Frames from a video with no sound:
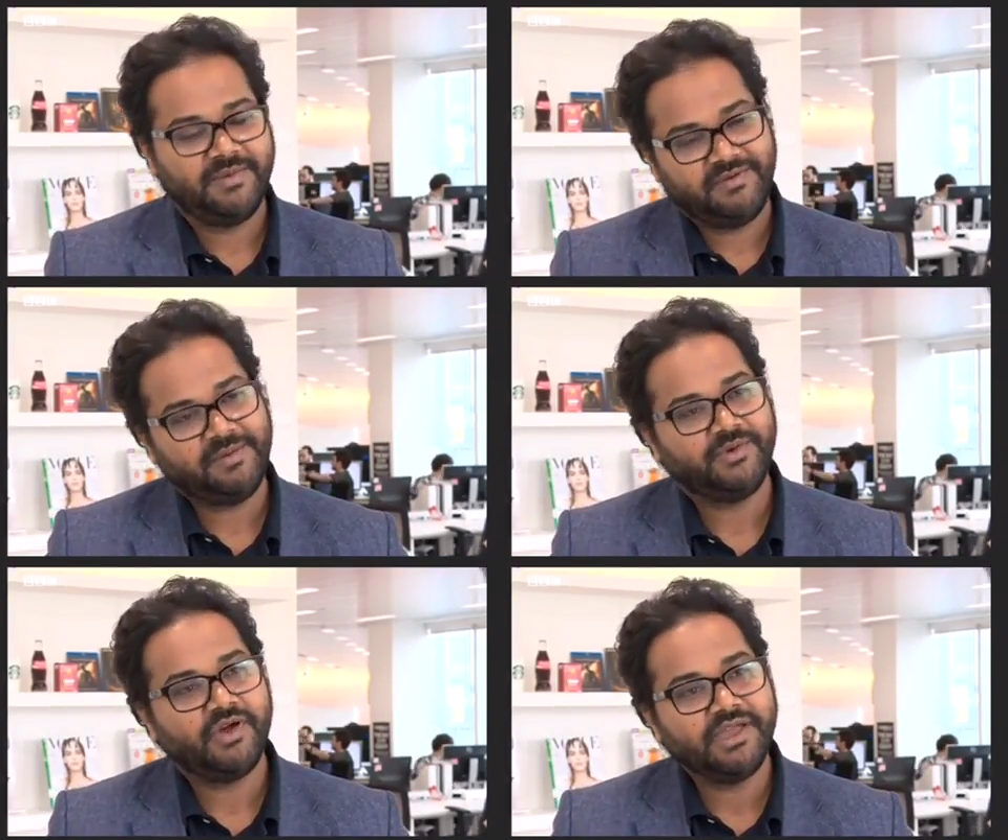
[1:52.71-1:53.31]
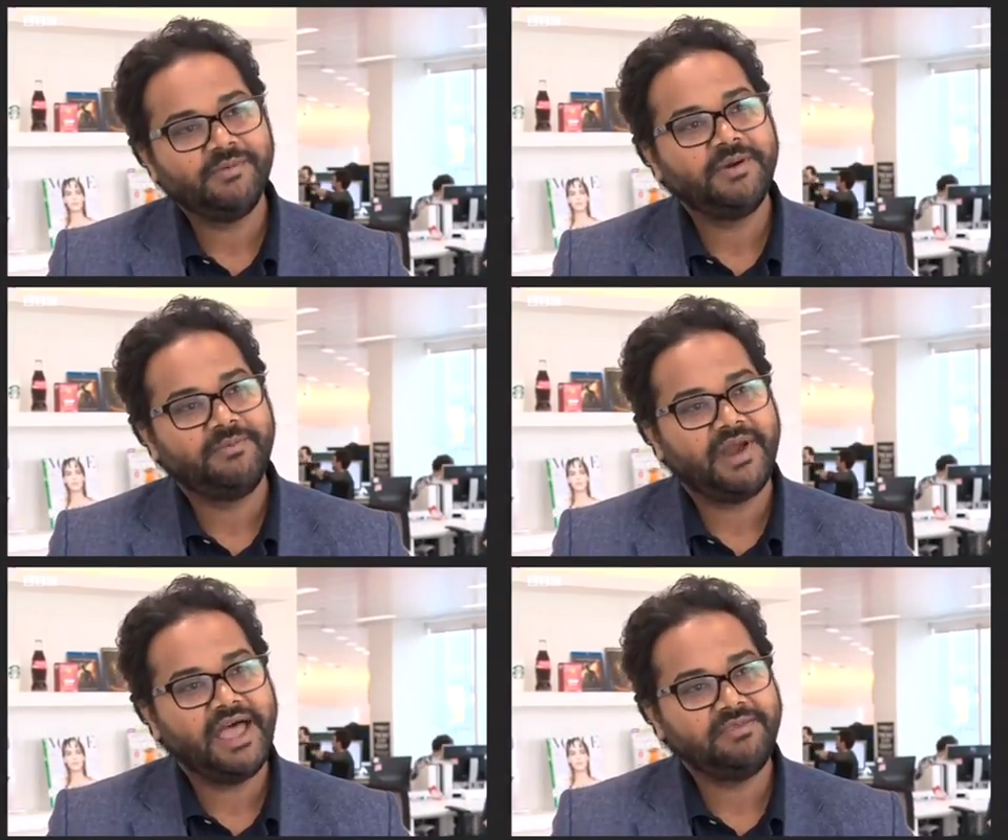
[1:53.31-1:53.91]
I mean, I'm talking
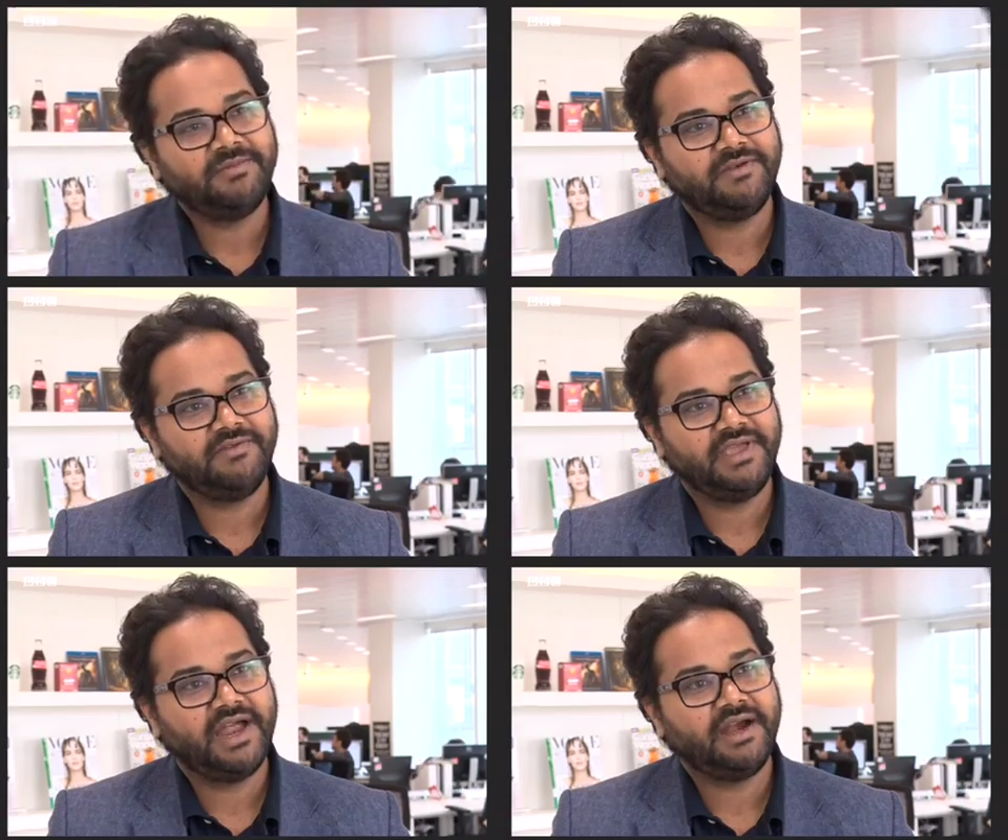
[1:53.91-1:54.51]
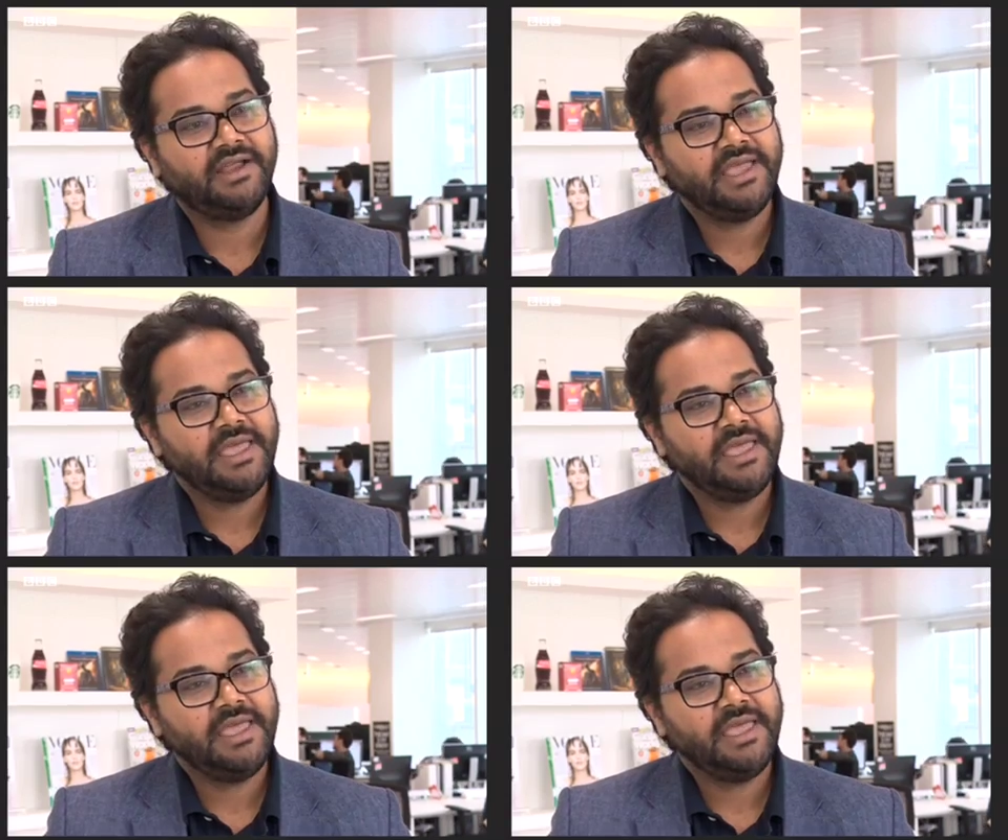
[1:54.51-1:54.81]
about brands, but we are